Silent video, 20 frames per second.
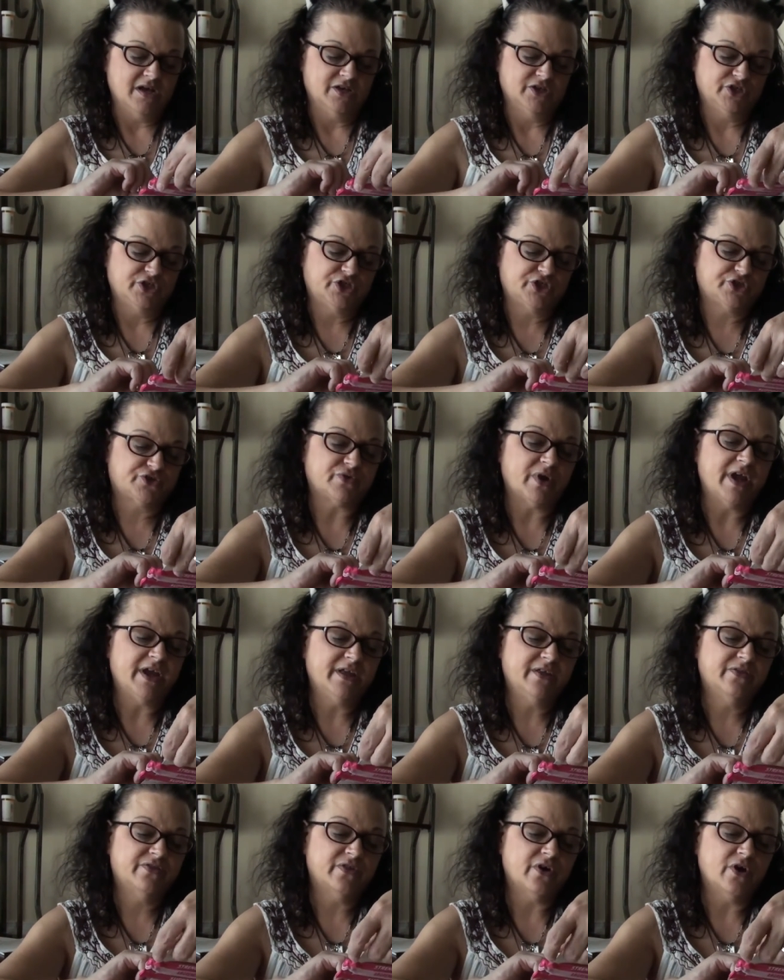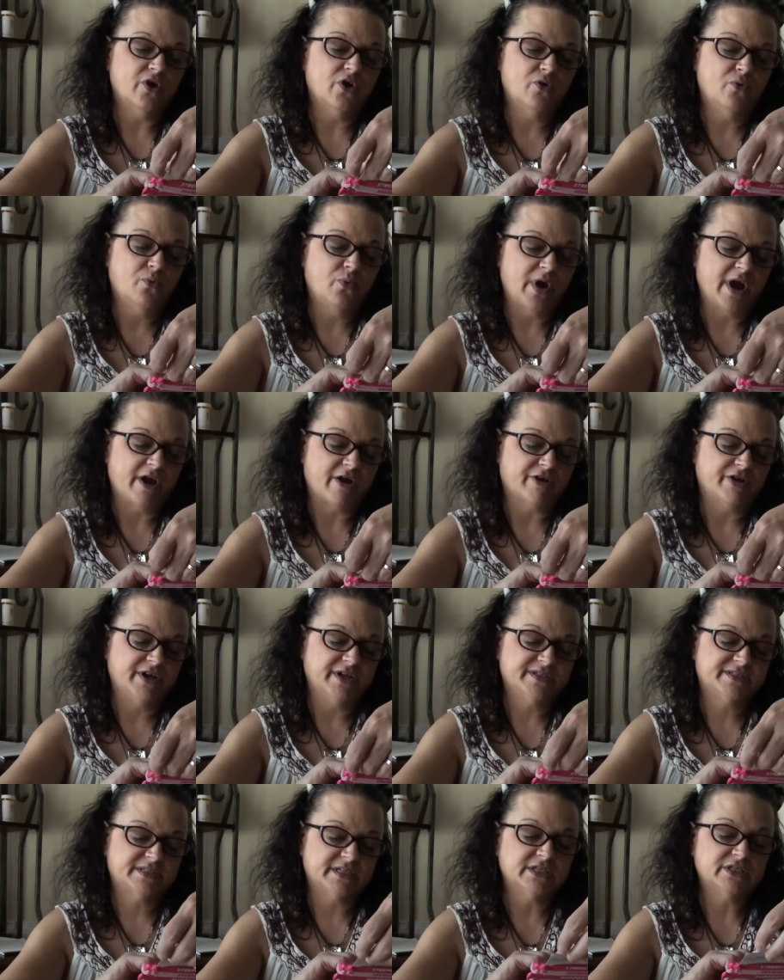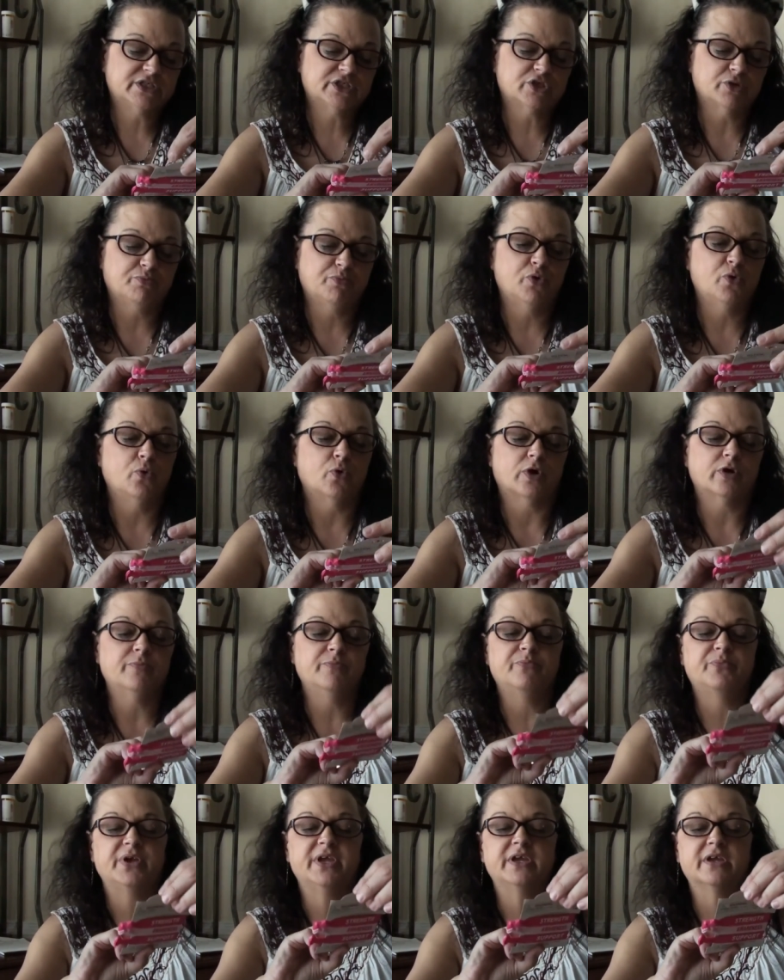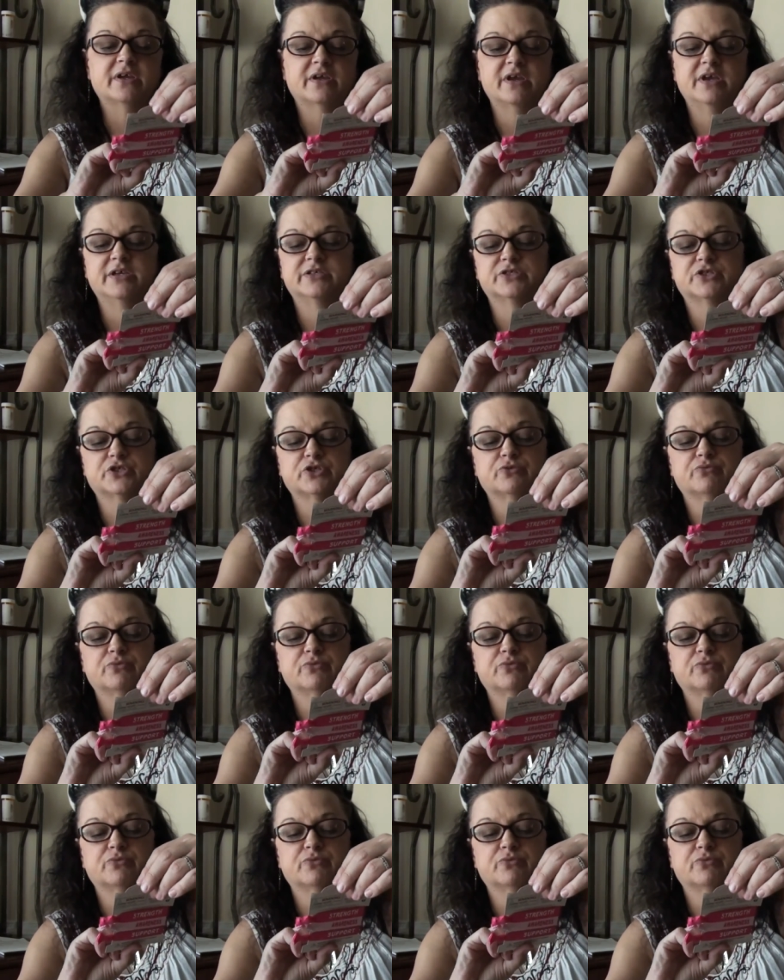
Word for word: Strength, awareness, support, pink cancer